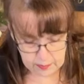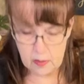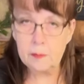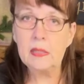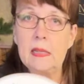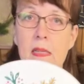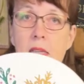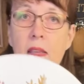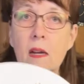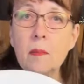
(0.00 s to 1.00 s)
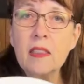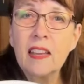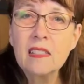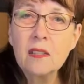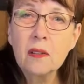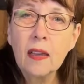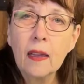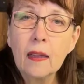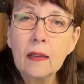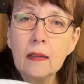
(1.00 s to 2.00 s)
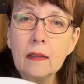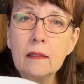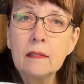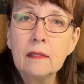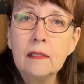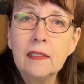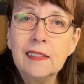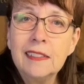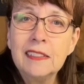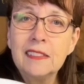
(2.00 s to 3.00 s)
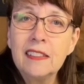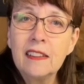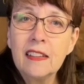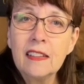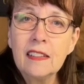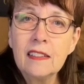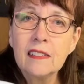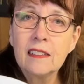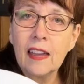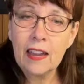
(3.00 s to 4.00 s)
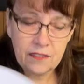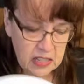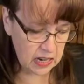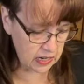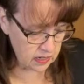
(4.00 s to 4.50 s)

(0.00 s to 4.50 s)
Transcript: Okay, I think I've got it. Let me set that aside. Let me